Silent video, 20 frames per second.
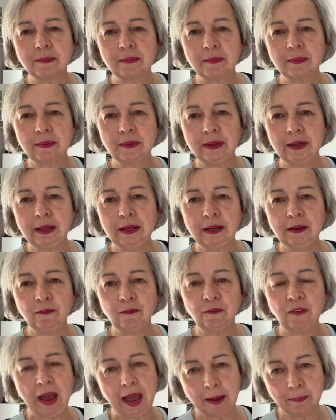the
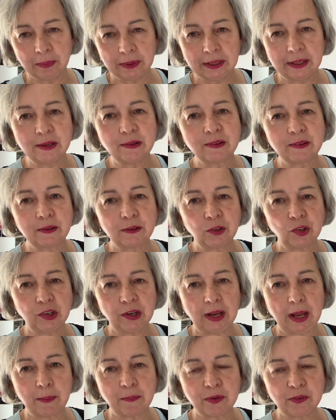families, she
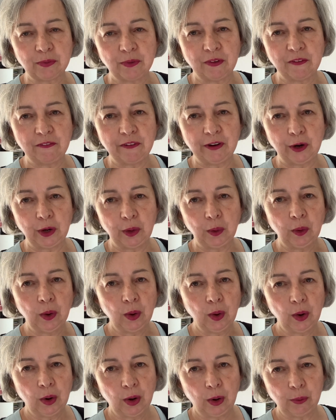comes from a very
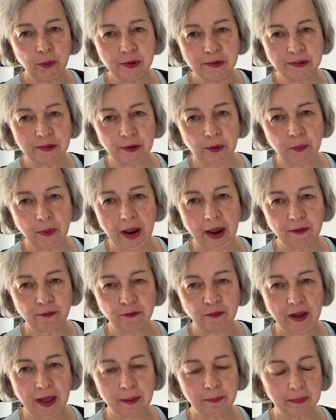aristocrat
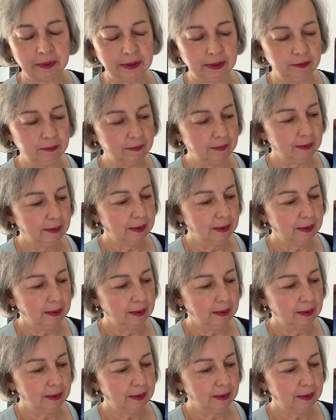family,